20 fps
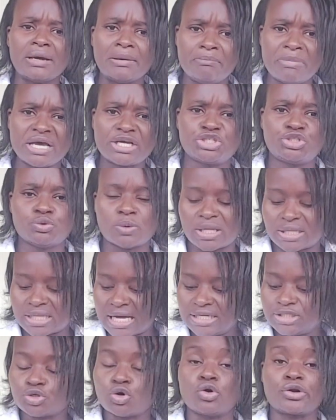make sure
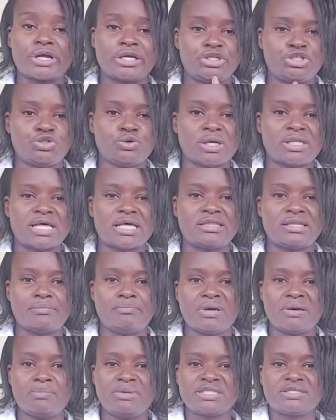that, or ensure that the
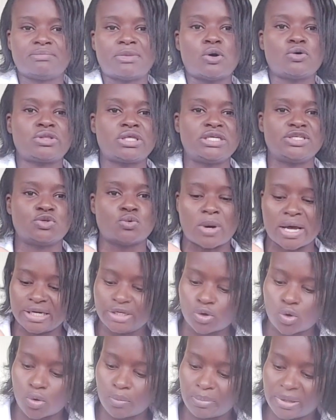baby's mouth is
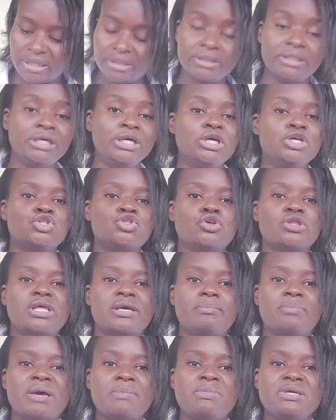wide open. So
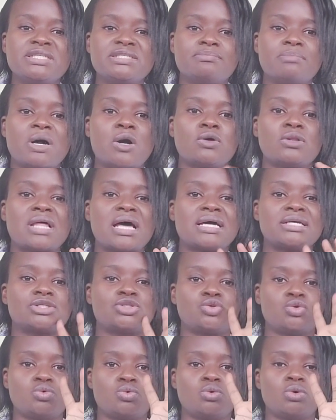the baby's mouth
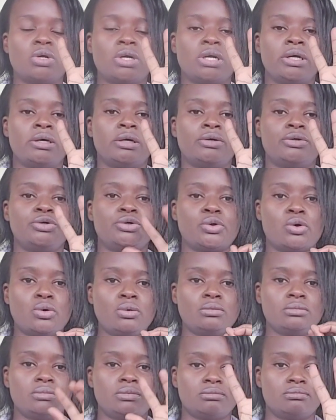has to,
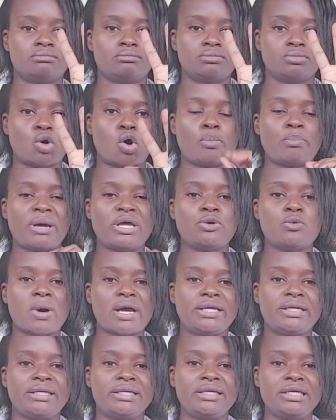open
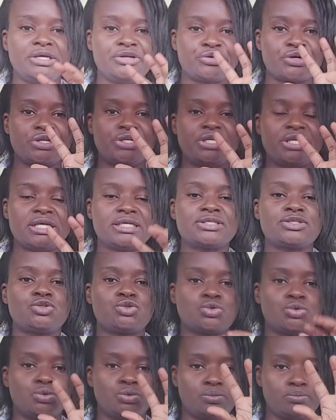widely in
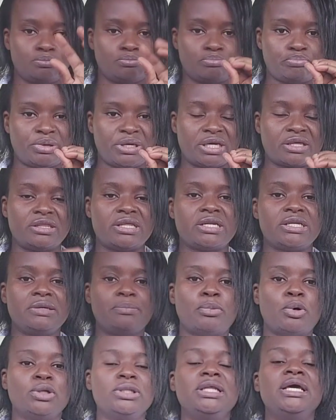readiness to pick the
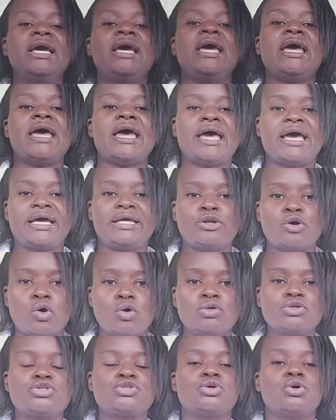nipple, and
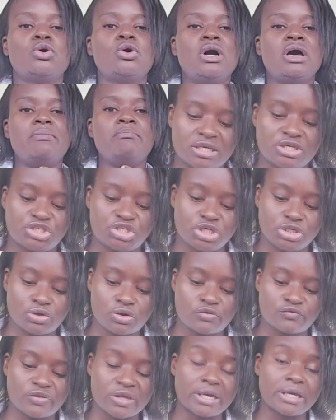also the chin
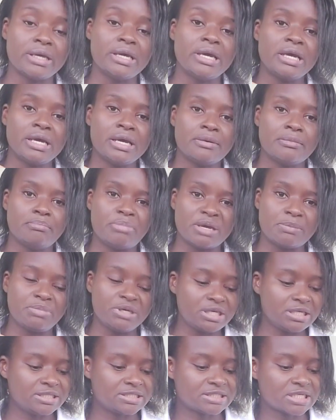of the
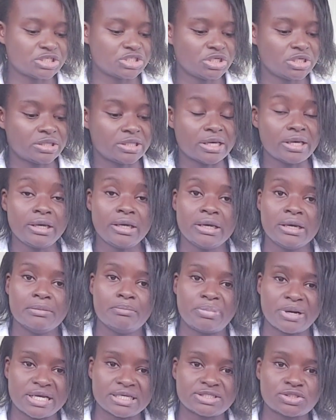baby is touching the
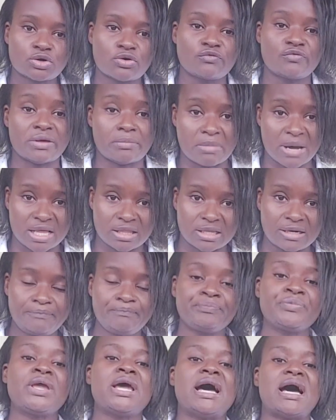breast of the mother.
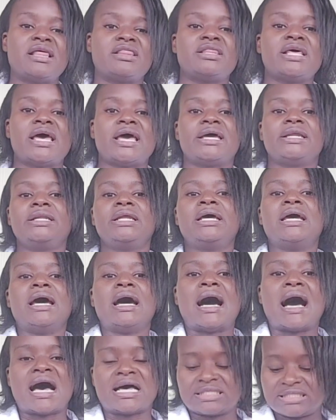And
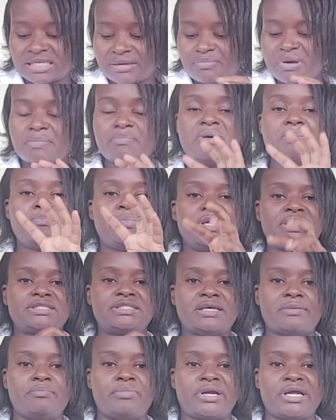then as the baby picks
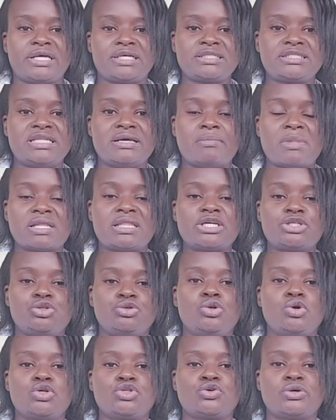the breast, the mother
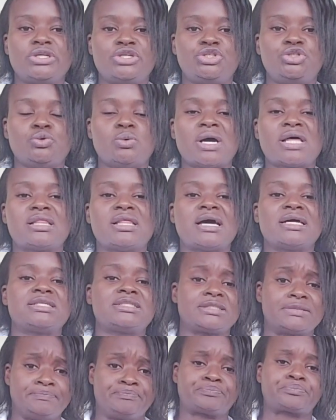should also ensure
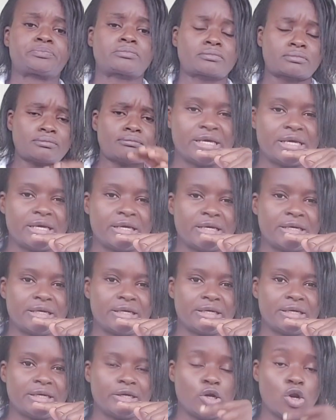that
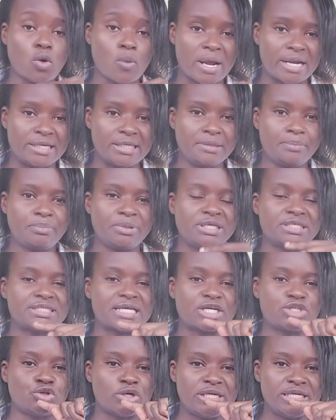the lower lip is
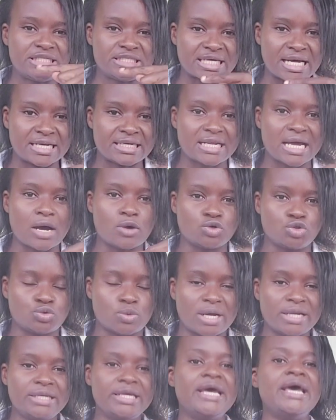actually turned
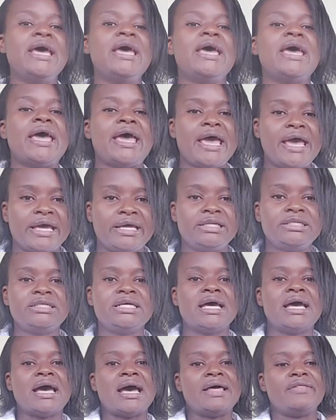outward,
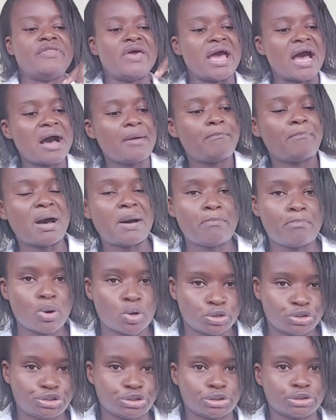and the upper
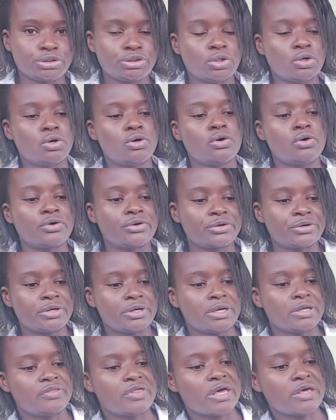portion, or
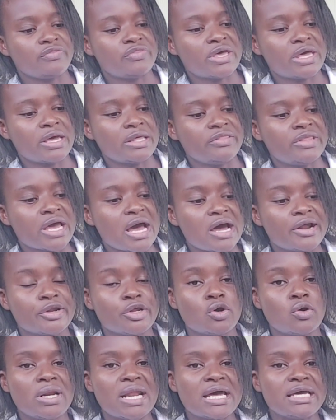the
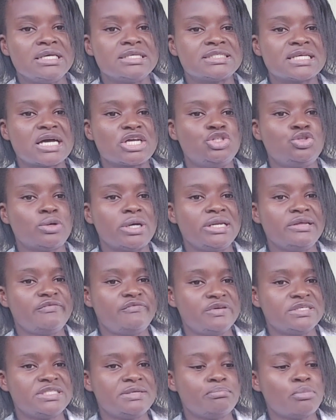areola, is actually
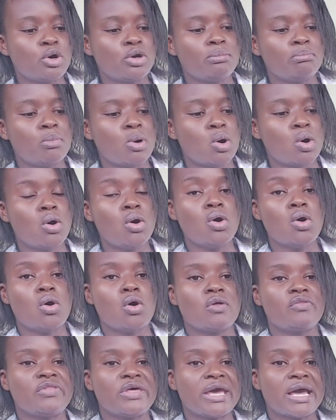visible more
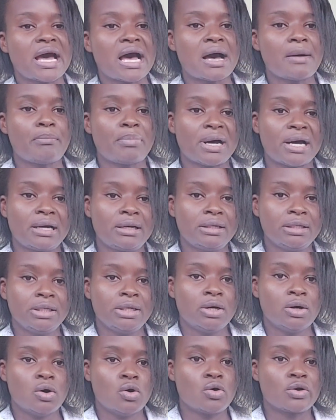on the upper
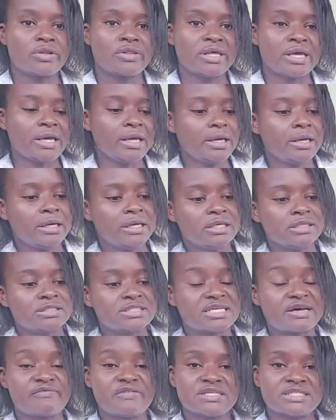or the
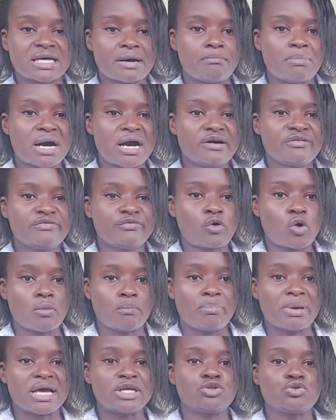surface above
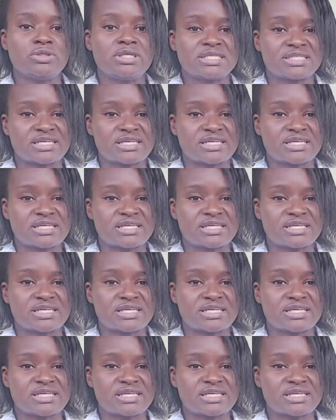compared to the